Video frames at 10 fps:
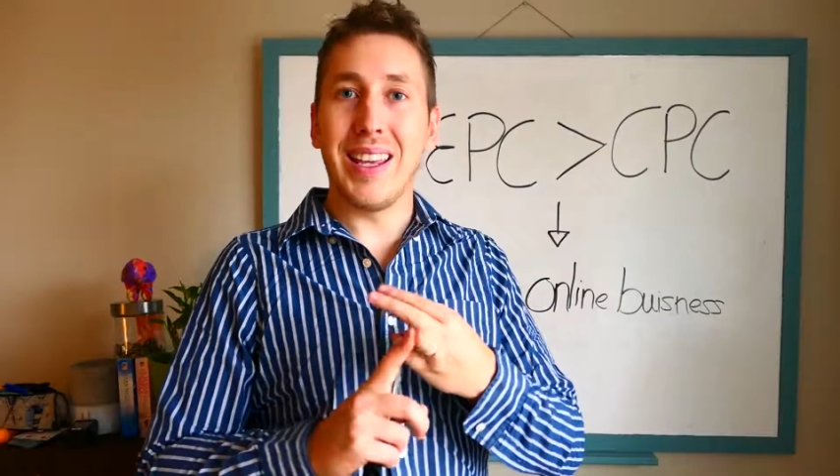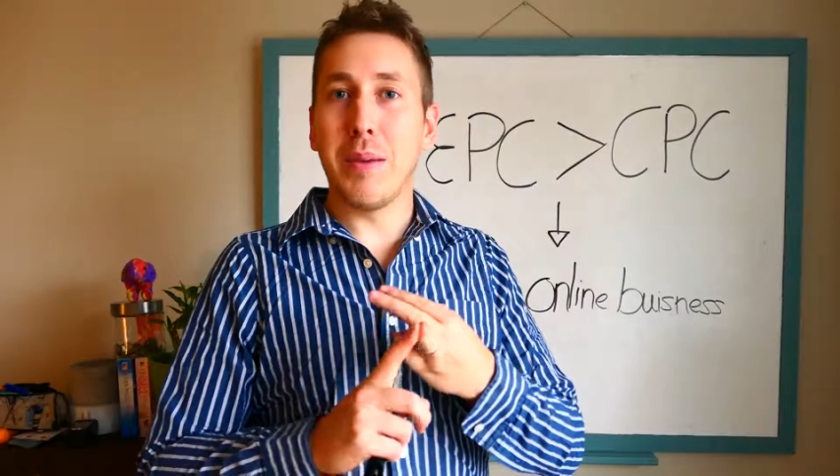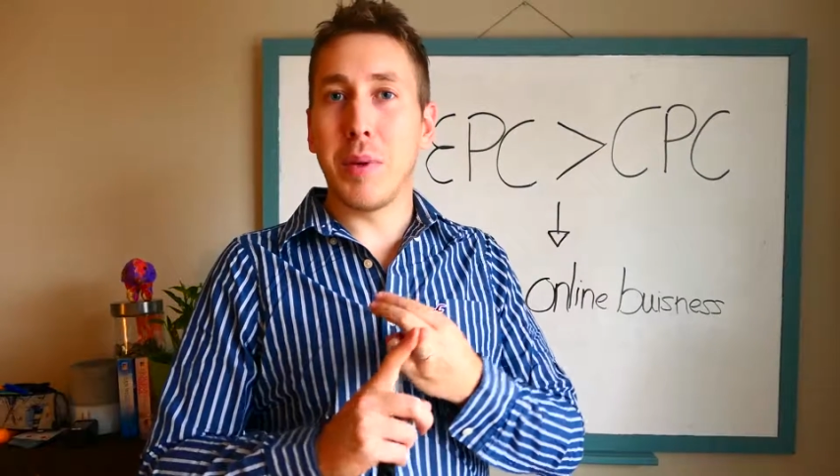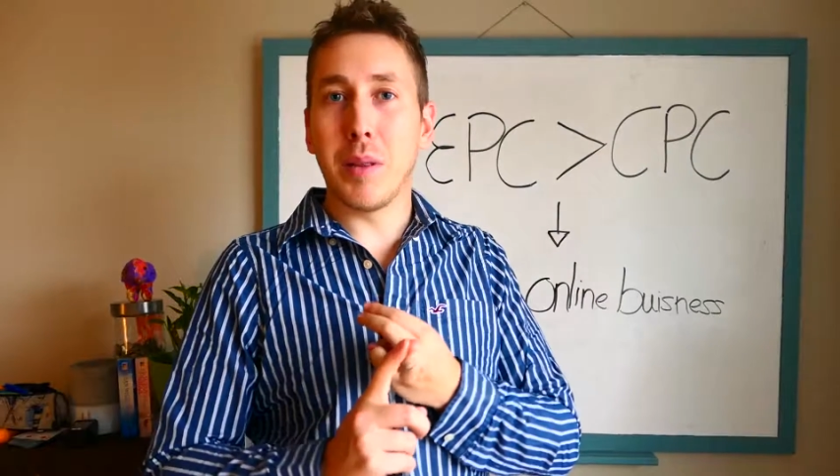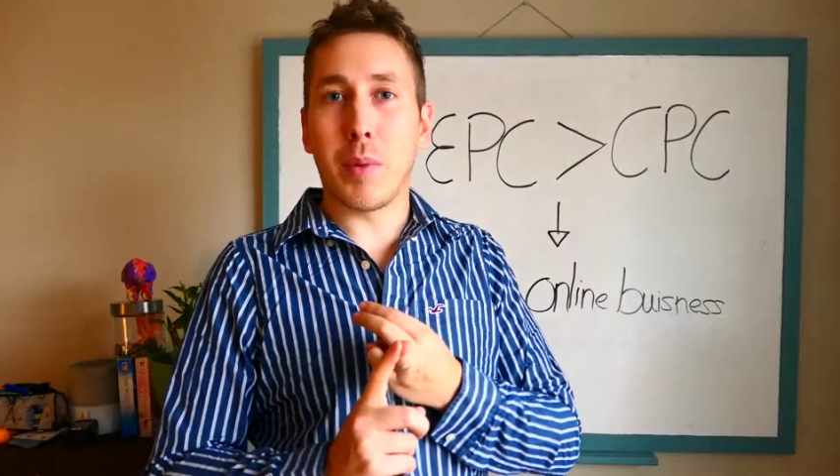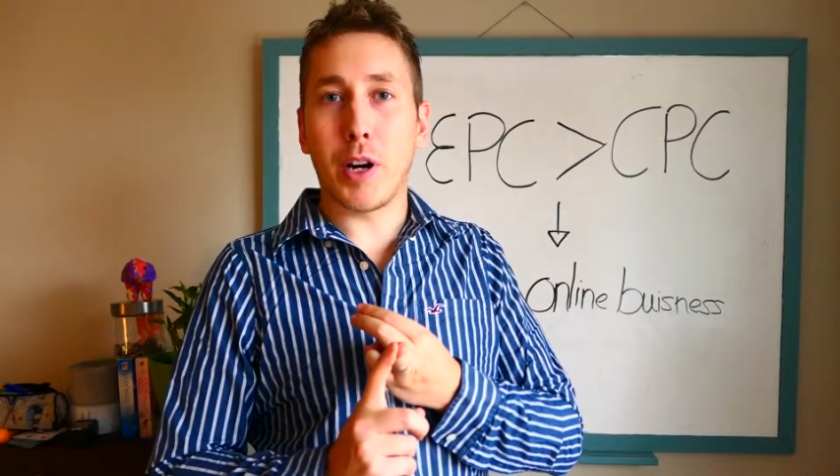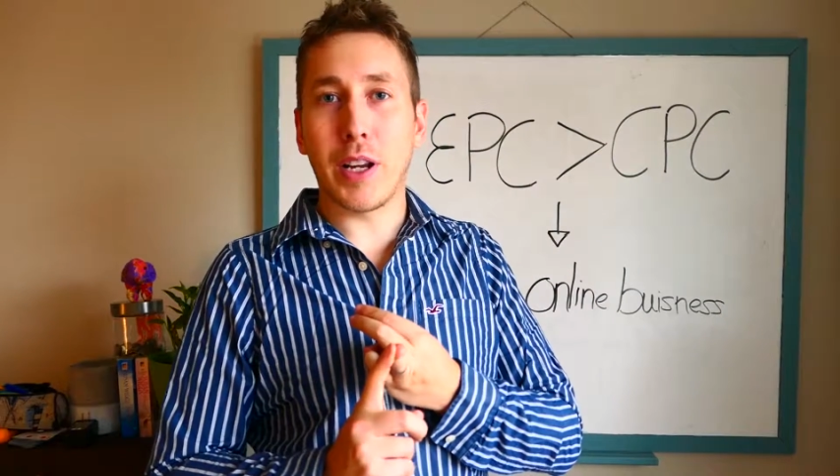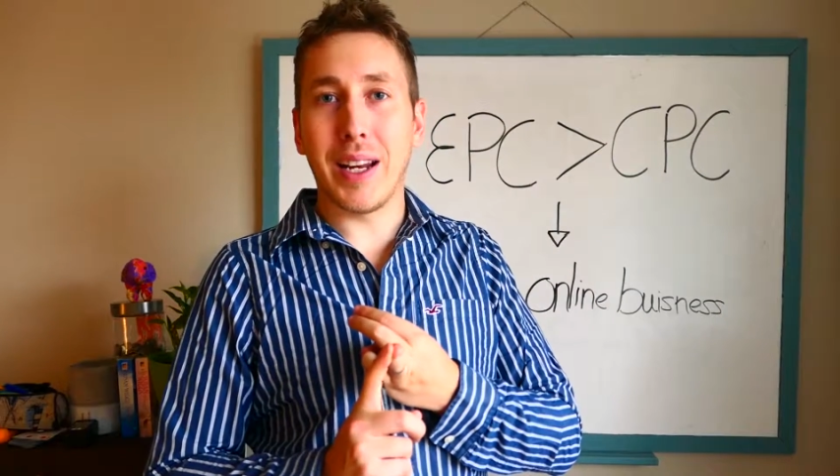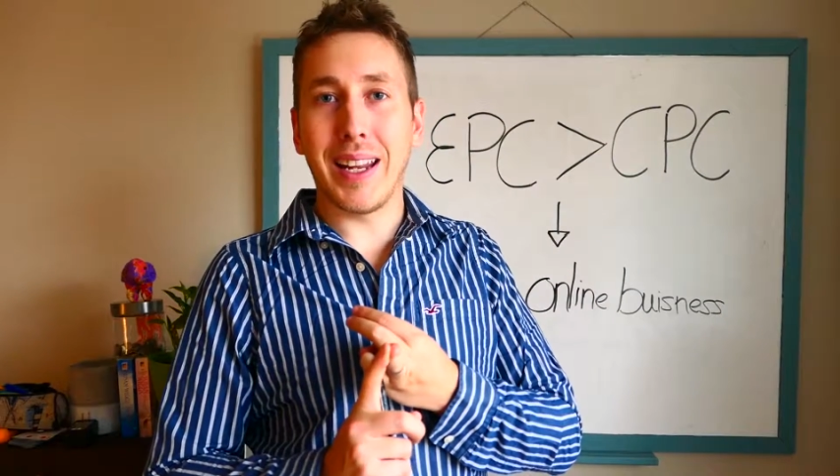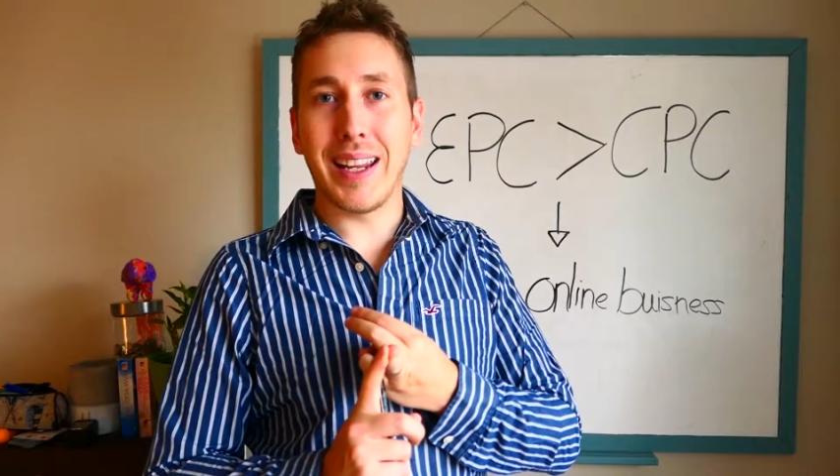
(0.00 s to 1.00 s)
email
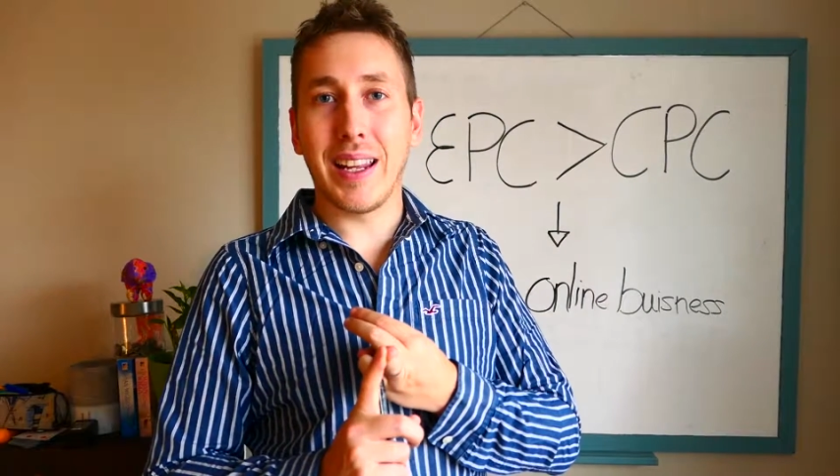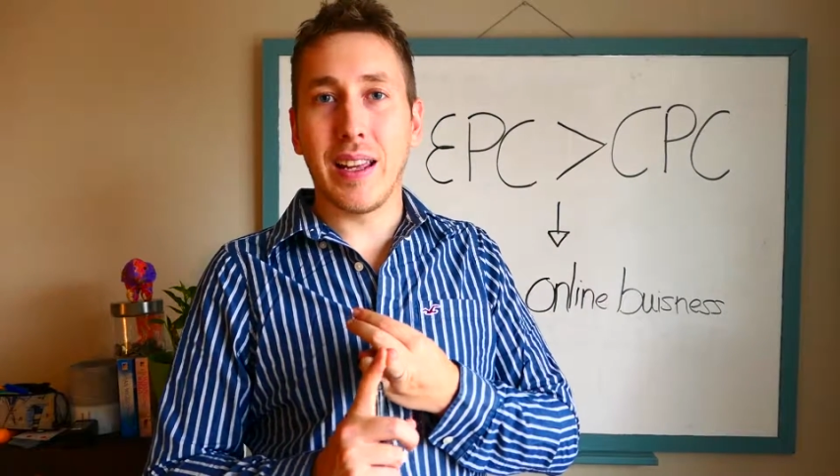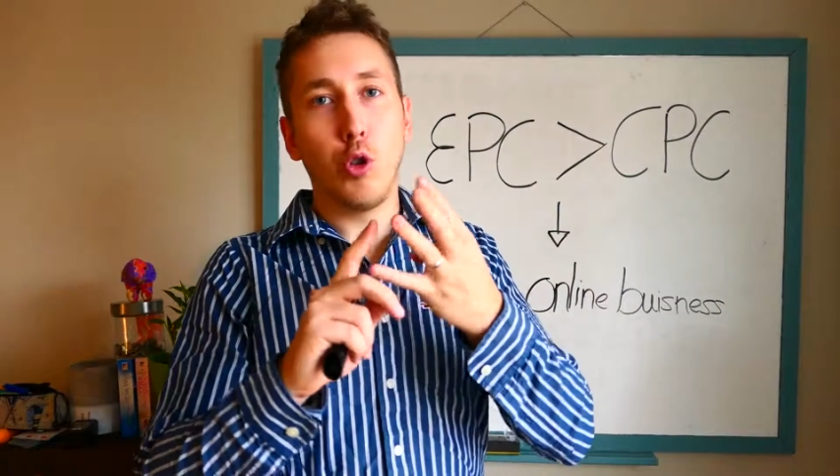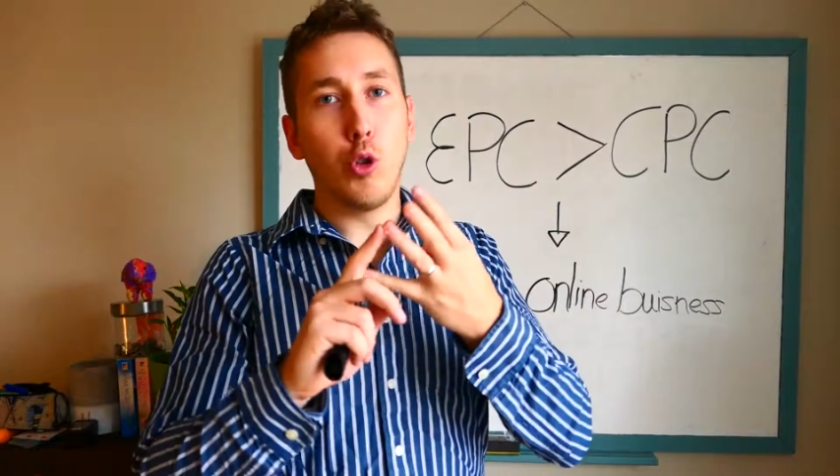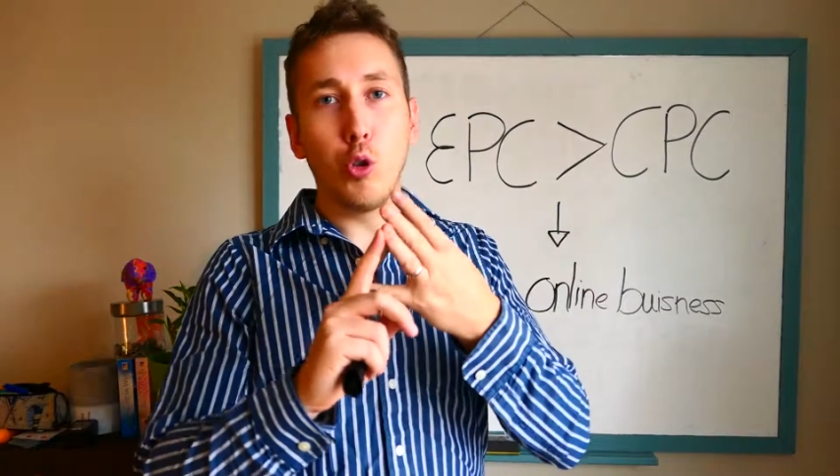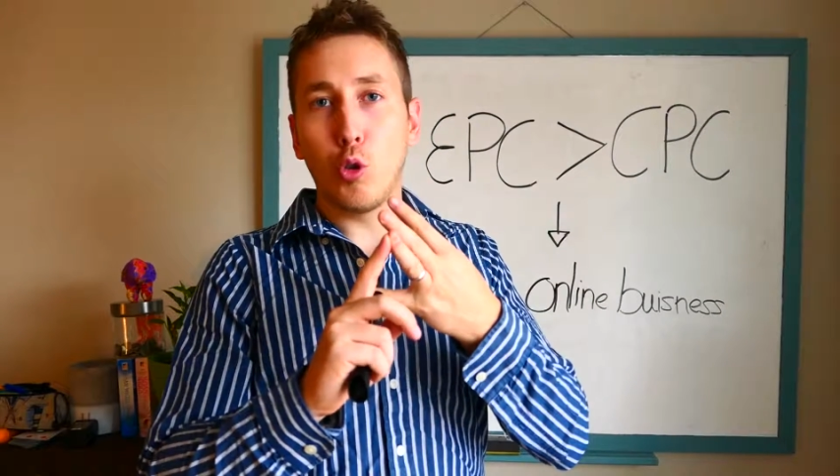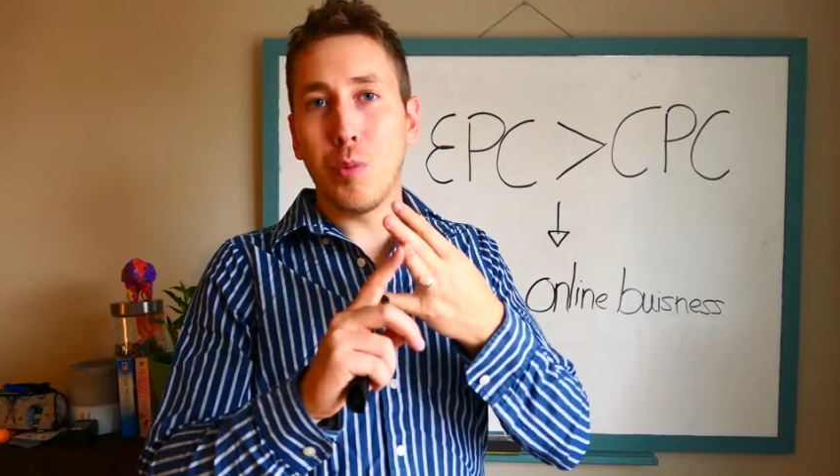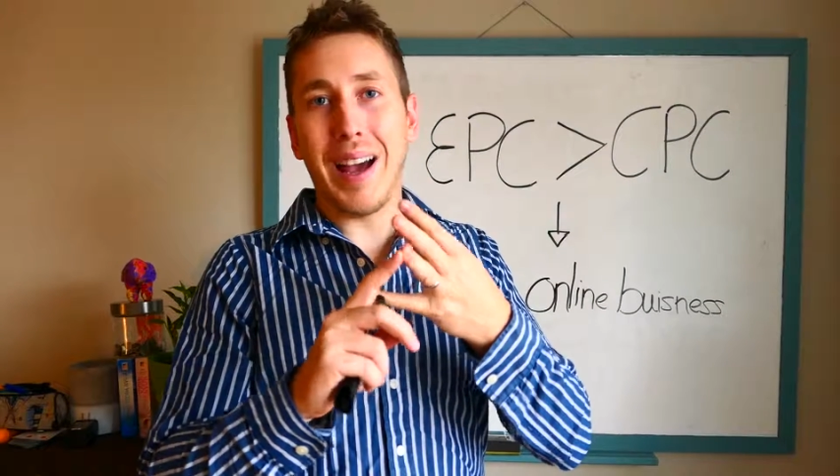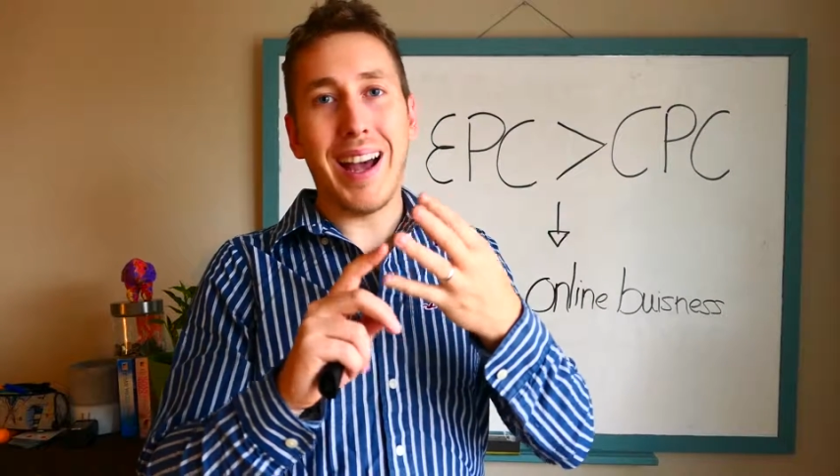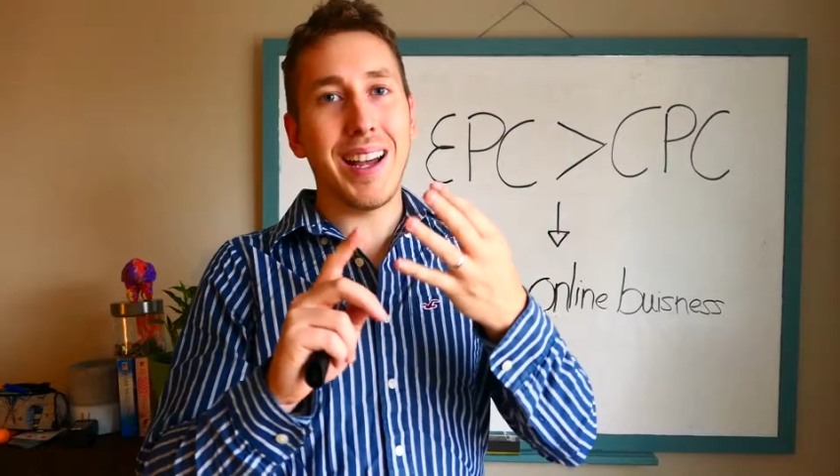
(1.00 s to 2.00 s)
marketing,
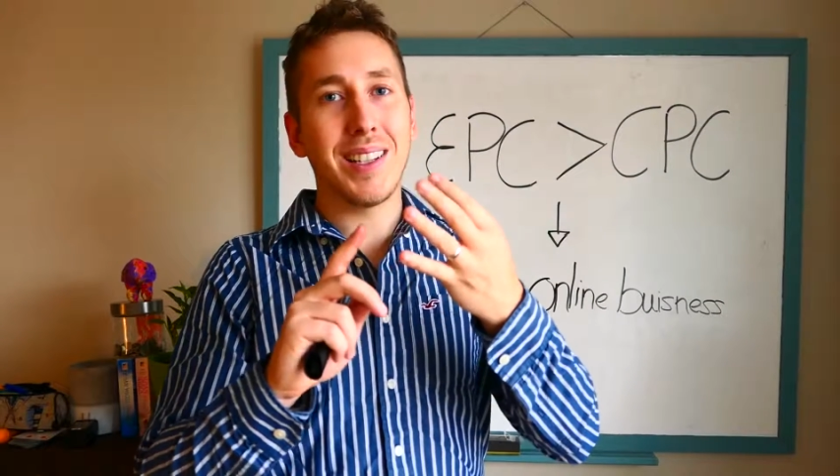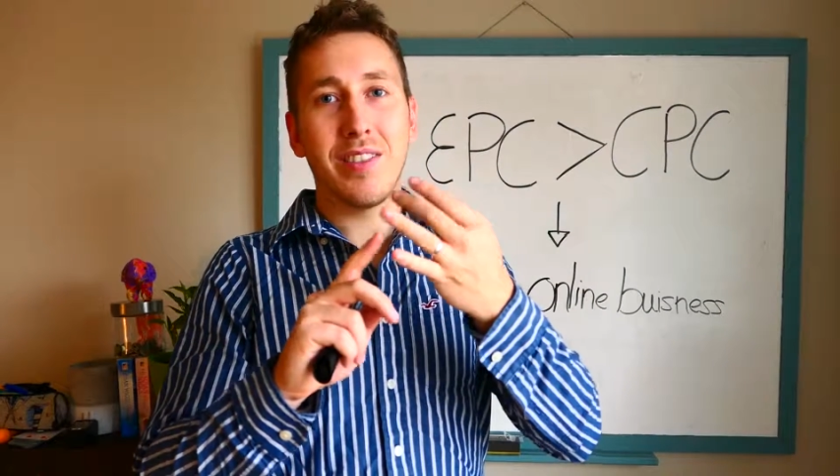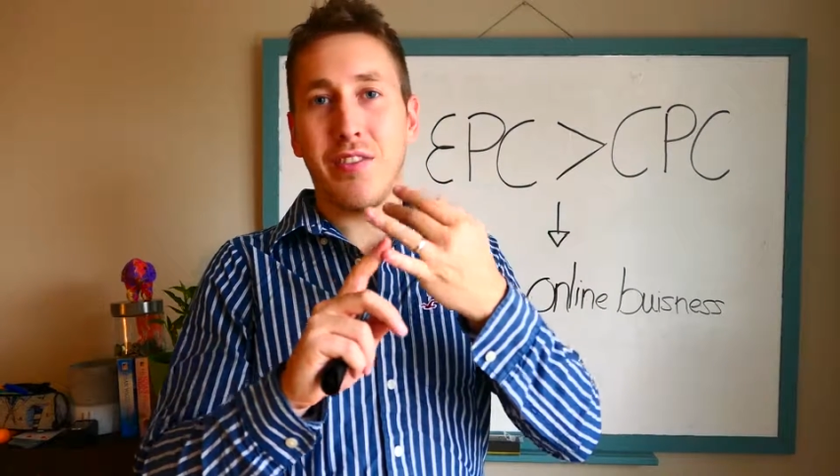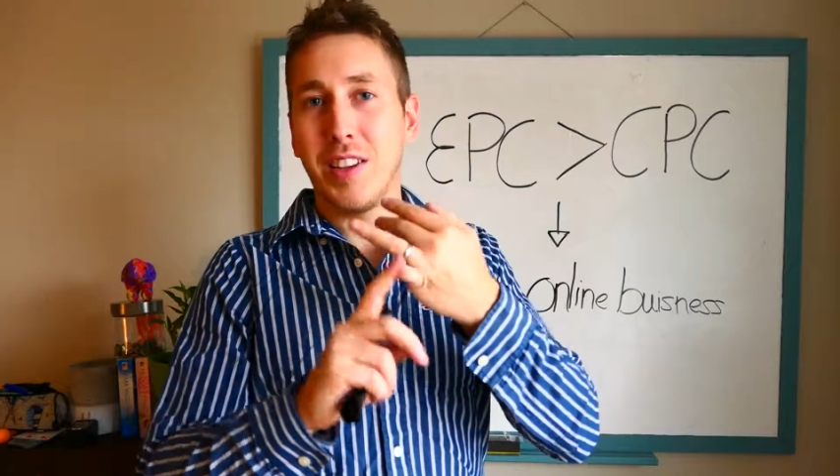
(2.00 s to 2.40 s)
YouTube ads,